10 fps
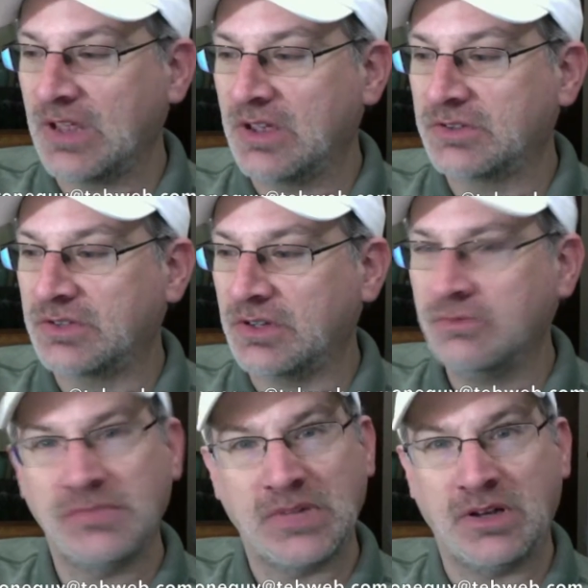
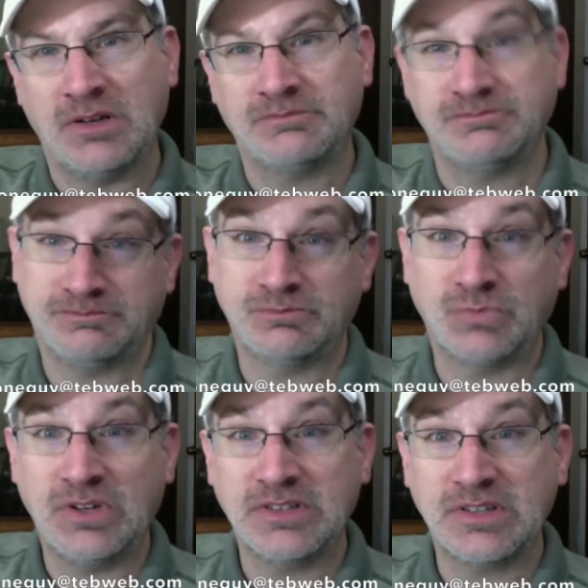So, uh,
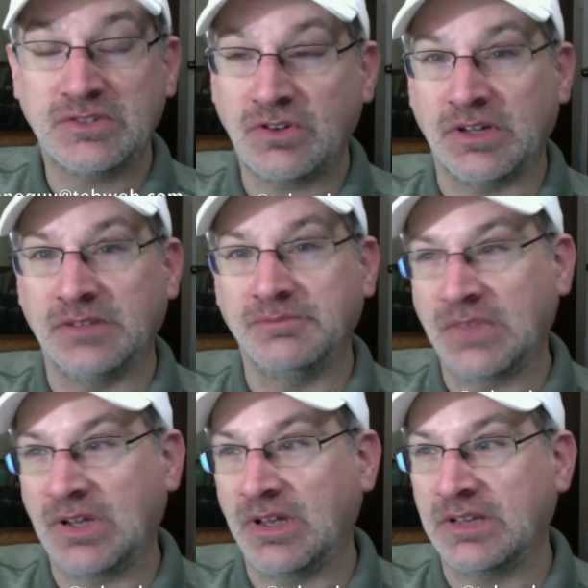well, let's get started.
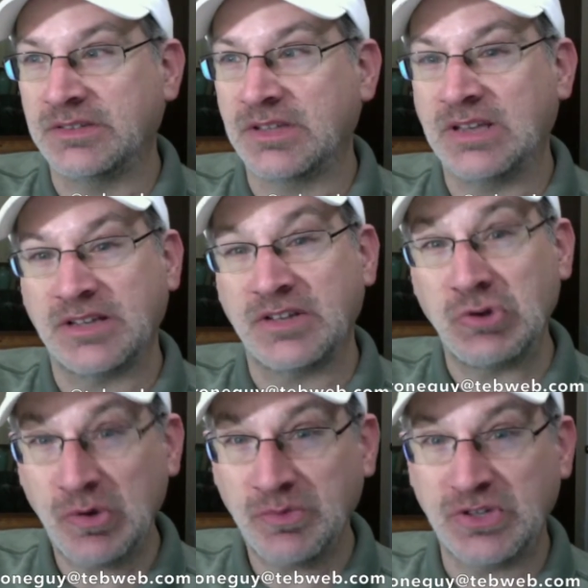Uh, as, as I
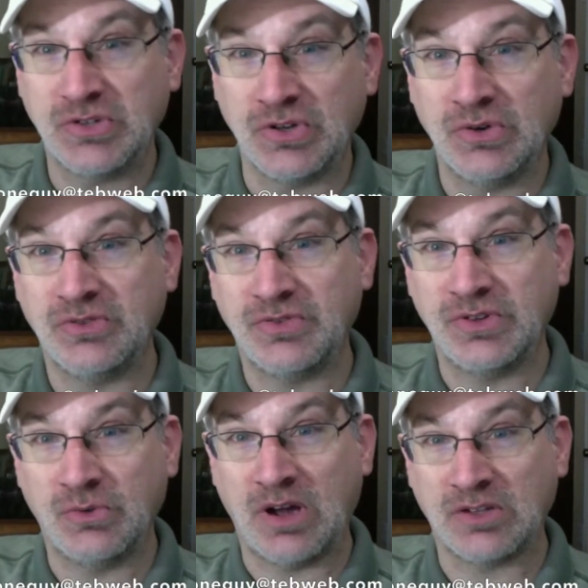normally do, if
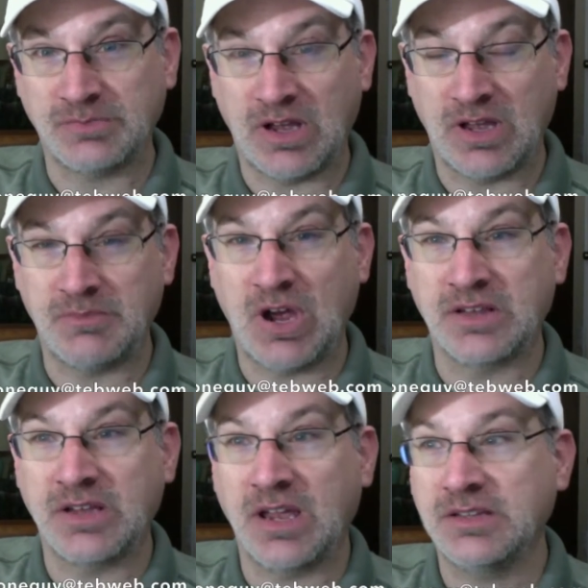you watch my
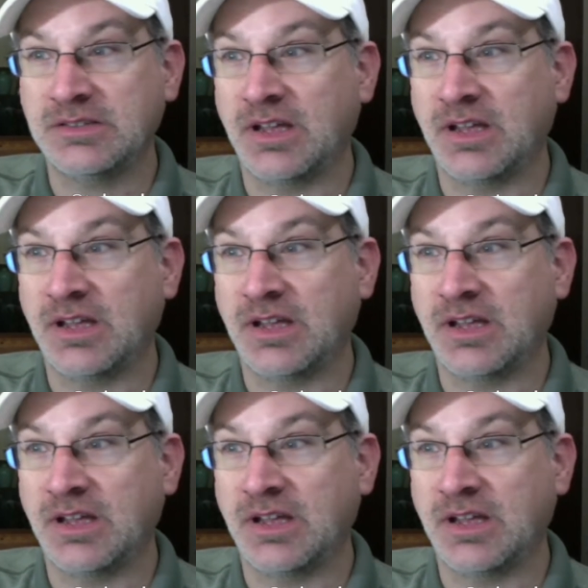podcast,